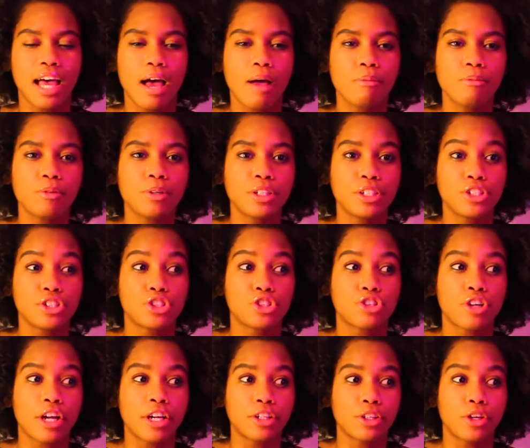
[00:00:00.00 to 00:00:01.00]
I'm really just
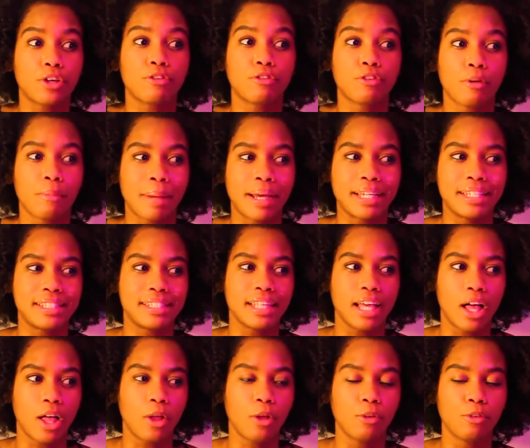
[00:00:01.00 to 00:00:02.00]
trying to look for
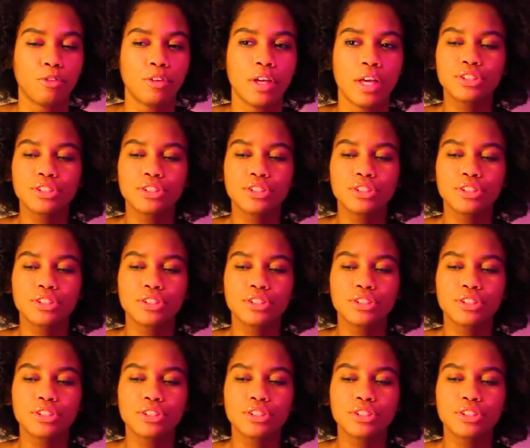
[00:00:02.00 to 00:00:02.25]
myself.